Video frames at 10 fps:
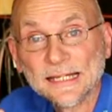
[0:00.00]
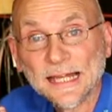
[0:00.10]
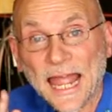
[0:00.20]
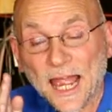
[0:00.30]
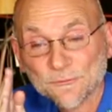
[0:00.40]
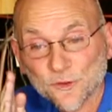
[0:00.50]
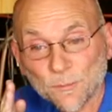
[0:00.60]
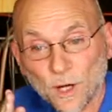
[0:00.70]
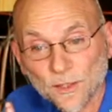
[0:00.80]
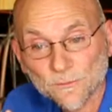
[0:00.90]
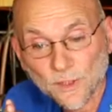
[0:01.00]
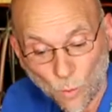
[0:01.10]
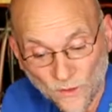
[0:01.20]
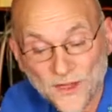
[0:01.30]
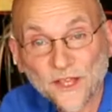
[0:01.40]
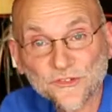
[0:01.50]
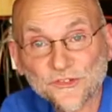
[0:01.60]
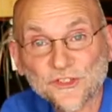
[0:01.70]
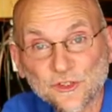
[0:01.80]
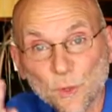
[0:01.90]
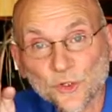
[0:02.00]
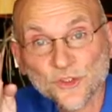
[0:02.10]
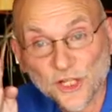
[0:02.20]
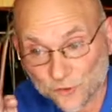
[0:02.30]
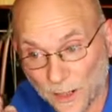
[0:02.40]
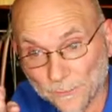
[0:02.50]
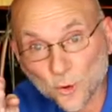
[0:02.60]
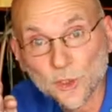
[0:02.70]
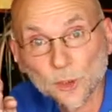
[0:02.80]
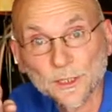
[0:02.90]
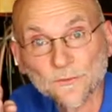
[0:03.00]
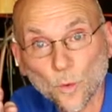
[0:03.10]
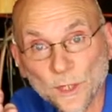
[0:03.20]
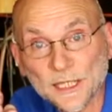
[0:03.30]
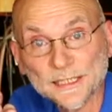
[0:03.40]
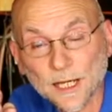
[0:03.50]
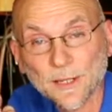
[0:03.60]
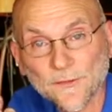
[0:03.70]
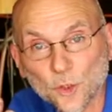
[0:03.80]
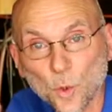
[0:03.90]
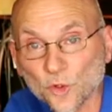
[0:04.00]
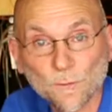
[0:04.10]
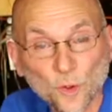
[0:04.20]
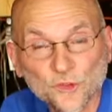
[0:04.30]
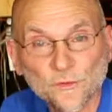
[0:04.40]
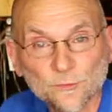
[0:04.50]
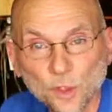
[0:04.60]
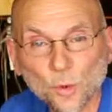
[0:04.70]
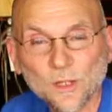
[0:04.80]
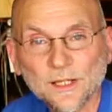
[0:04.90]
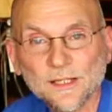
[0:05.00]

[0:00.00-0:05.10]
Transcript: after the 1,000cc motorcycle is probably doing a little bit of a wheelie coming out of the corner, most of them do.